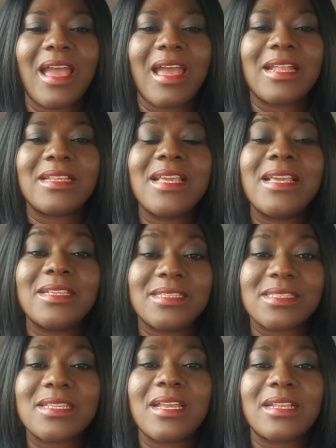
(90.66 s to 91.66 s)
and
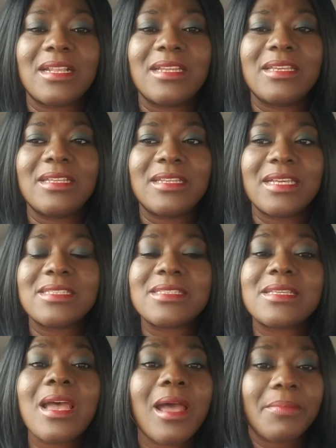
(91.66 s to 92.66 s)
instantly the
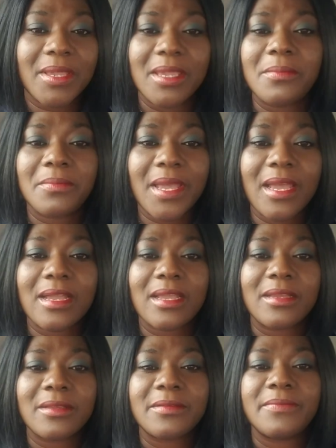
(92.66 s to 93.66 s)
stab came back,
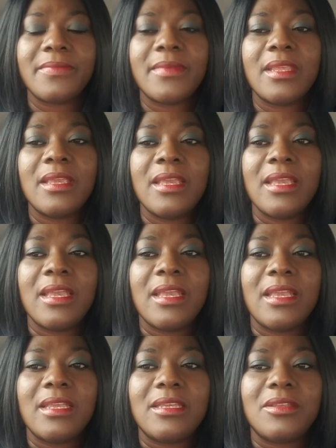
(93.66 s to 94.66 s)

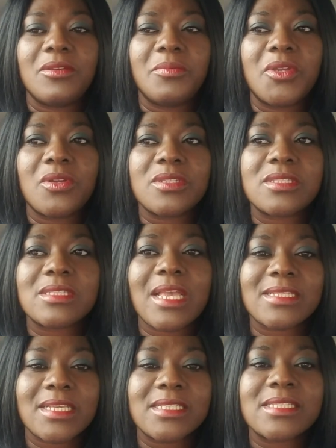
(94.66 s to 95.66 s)
you know, because
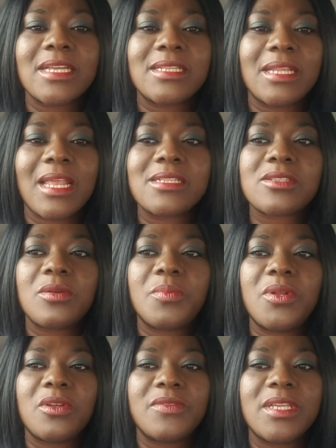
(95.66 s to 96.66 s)
as I said, the last
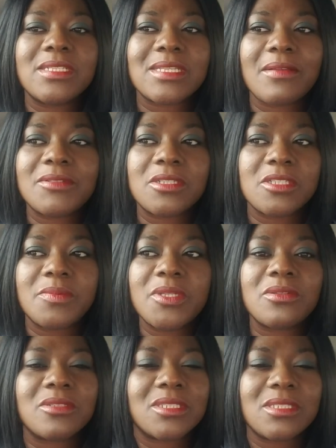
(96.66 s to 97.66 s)
couple of days I've just
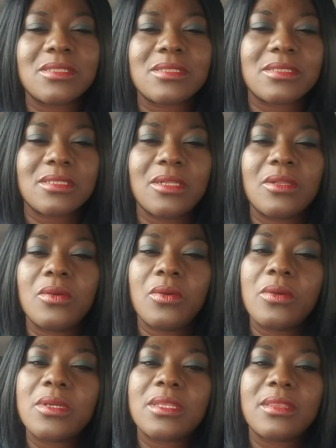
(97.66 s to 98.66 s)
been on this
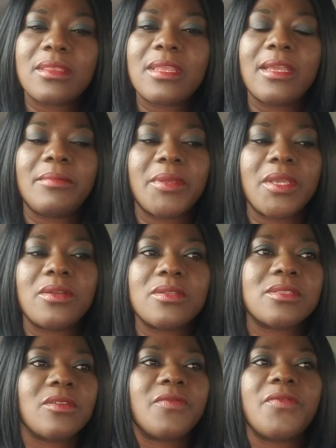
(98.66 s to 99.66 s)
low thing
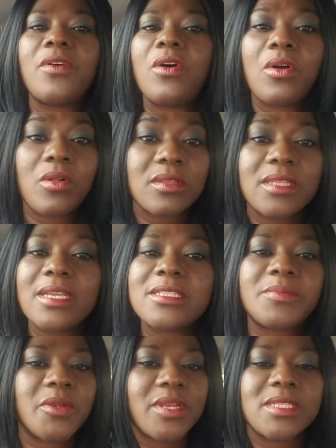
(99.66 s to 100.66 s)
because of all the
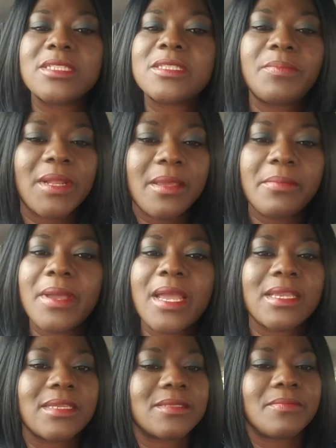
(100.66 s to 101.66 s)
experiences playing
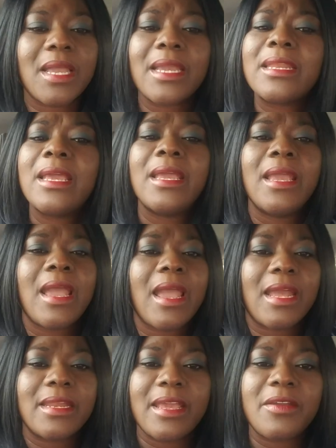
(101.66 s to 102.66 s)
back his mind
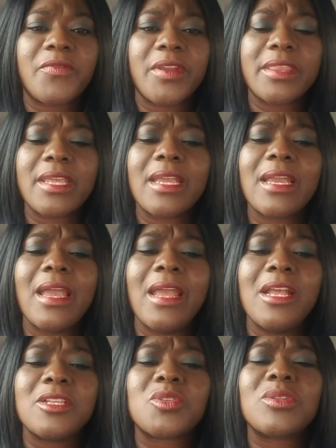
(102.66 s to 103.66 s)
and everything.
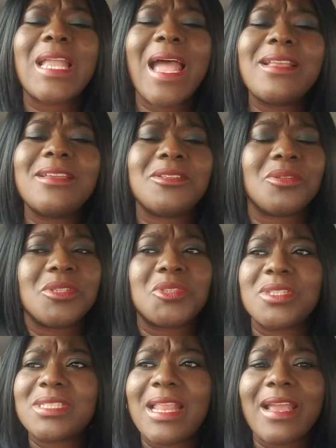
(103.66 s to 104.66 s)
So that, you know,
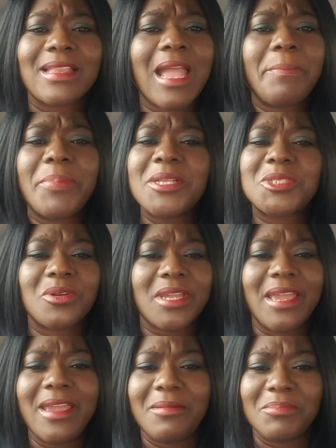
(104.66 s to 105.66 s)
just like that picture
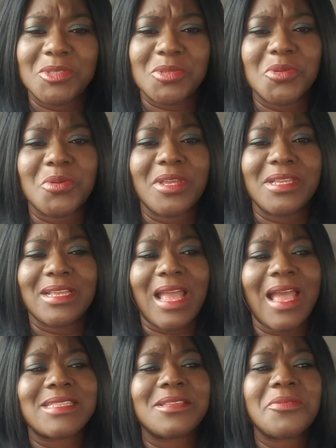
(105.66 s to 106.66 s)
came to
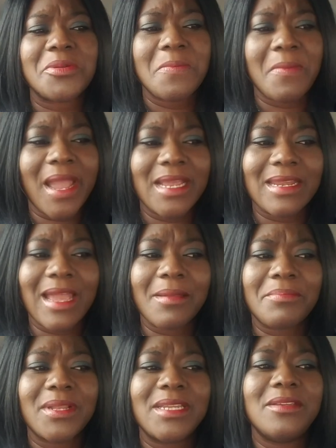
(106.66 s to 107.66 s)
as a reminder. I
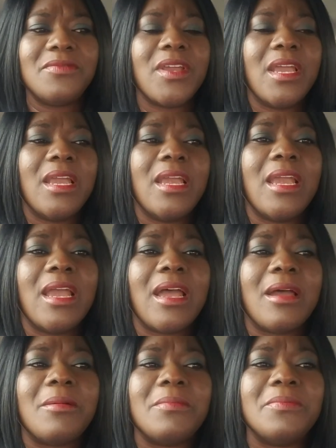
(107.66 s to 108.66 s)
believe
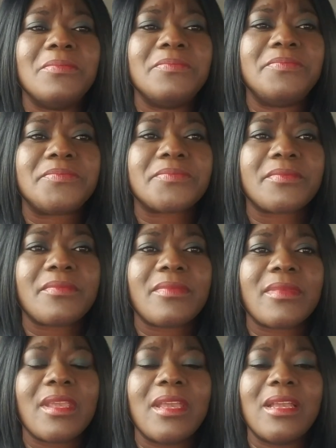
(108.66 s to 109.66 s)
I
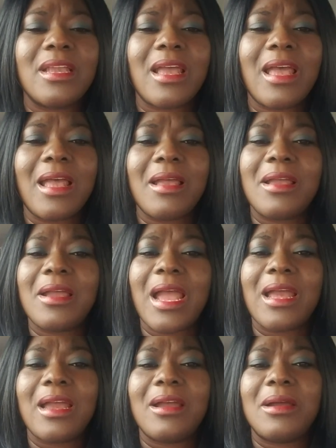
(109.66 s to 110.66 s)

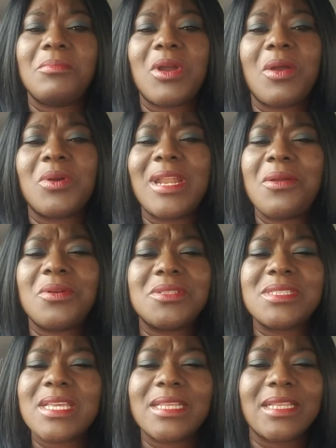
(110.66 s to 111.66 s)
want
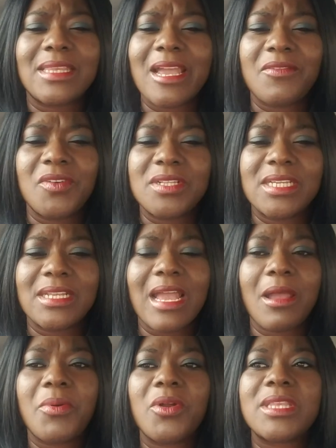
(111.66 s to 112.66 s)
to say the devil did
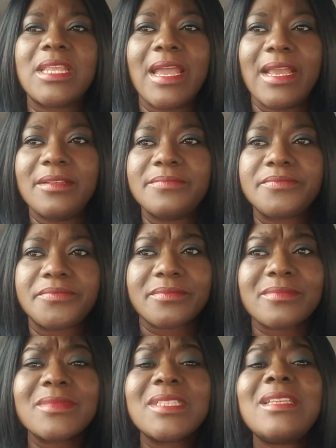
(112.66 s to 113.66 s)
that, but then
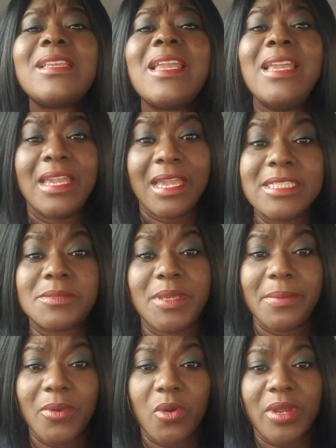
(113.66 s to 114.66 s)
it hit
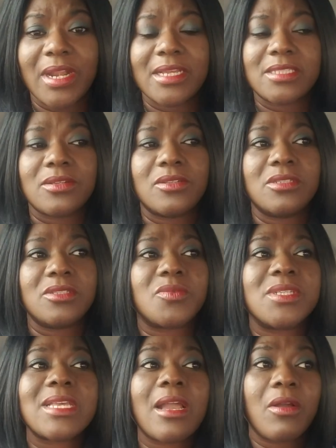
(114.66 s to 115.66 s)
me more when I saw those
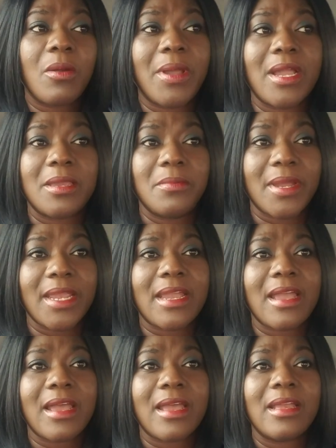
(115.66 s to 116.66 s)
twins. I got back in my
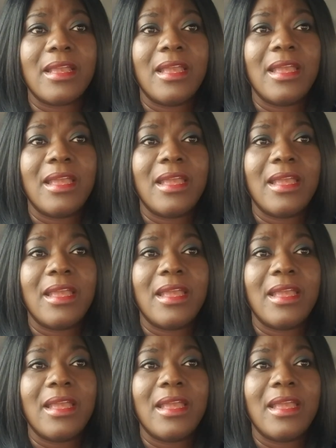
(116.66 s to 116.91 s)
car